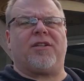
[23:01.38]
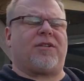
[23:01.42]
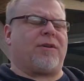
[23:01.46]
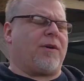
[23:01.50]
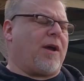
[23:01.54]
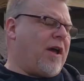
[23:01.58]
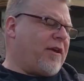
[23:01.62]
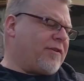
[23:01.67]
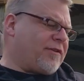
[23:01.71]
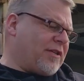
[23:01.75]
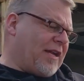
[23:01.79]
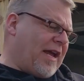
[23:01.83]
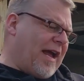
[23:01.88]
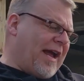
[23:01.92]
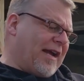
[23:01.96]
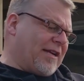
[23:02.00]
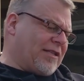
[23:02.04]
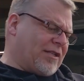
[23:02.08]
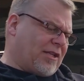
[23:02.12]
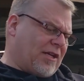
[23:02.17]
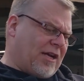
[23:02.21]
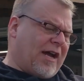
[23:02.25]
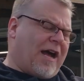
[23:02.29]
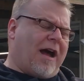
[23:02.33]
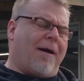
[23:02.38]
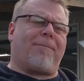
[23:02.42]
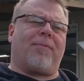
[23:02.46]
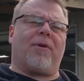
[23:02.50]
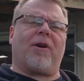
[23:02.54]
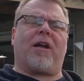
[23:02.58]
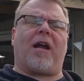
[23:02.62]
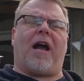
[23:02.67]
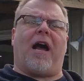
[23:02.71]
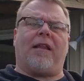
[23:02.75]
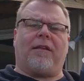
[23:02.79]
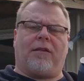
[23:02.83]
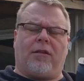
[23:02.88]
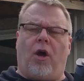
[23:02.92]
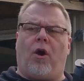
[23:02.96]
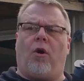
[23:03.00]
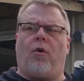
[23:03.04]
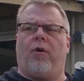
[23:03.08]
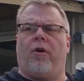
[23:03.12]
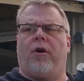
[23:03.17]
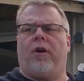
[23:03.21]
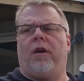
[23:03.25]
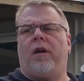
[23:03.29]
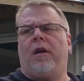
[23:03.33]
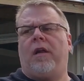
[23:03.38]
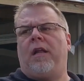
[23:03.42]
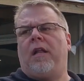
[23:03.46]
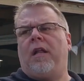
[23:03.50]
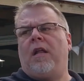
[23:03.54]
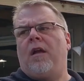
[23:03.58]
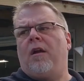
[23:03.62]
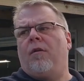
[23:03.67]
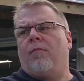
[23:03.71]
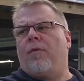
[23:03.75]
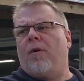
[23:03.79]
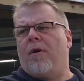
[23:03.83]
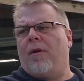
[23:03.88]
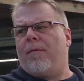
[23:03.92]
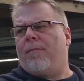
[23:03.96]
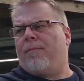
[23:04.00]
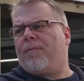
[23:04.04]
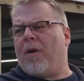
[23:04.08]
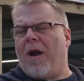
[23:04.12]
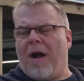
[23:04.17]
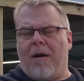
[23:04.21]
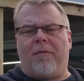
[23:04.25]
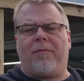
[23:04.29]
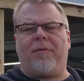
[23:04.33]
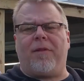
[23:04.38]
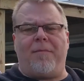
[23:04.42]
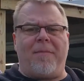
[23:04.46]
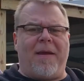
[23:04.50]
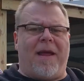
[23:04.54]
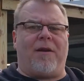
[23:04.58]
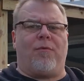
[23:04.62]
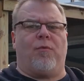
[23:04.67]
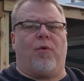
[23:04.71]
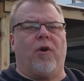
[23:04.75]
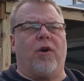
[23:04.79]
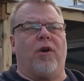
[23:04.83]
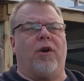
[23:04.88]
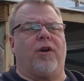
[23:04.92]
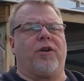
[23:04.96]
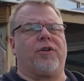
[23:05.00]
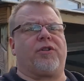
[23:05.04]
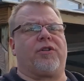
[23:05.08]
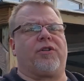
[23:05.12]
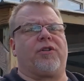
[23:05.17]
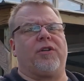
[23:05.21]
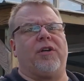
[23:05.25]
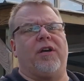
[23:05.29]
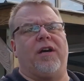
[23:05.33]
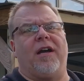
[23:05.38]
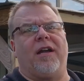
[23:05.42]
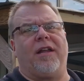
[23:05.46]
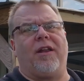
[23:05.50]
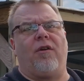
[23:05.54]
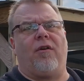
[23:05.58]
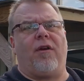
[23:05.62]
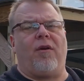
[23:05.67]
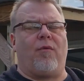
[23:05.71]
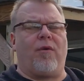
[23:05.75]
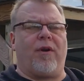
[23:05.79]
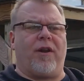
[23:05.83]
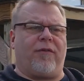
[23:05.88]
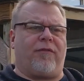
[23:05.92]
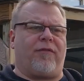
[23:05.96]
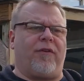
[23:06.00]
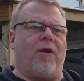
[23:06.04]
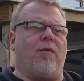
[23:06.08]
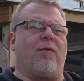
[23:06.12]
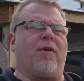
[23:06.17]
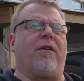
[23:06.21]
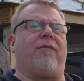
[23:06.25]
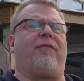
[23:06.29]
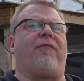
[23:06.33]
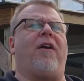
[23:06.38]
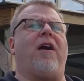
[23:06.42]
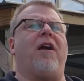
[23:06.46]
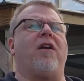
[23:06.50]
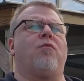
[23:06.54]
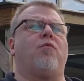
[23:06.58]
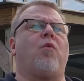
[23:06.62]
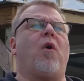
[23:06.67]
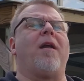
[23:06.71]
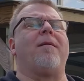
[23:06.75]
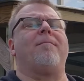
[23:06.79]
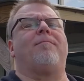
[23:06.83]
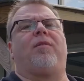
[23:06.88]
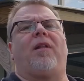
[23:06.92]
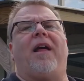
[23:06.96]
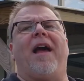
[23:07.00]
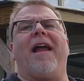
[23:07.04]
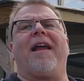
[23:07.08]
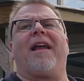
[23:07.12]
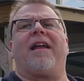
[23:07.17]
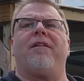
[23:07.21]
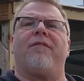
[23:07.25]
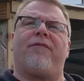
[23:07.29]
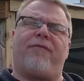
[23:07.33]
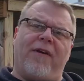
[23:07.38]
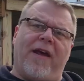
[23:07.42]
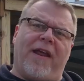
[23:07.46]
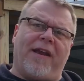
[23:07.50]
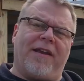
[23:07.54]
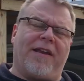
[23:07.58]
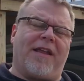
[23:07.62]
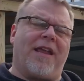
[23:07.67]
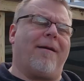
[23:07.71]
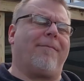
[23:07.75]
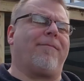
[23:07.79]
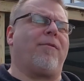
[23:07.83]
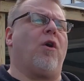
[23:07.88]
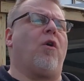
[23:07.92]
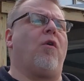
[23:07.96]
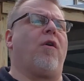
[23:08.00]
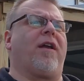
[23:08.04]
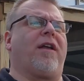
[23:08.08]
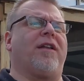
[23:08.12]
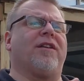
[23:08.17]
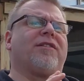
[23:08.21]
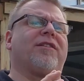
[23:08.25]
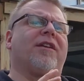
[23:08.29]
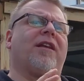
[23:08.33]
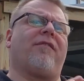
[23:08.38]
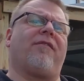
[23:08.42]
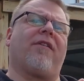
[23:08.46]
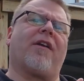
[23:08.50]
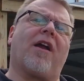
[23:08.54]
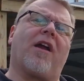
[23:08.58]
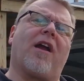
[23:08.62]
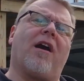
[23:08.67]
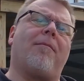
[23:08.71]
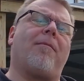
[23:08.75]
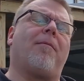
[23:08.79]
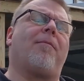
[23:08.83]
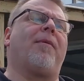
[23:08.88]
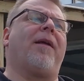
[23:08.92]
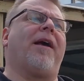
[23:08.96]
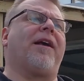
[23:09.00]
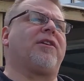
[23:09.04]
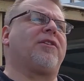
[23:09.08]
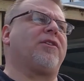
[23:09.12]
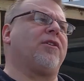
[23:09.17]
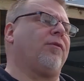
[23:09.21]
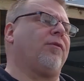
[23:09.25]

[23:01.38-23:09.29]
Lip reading: as the hopper got lower were probably made worse. You know, it would have fired one blank and fed and kept going instead of like a couple blanks in a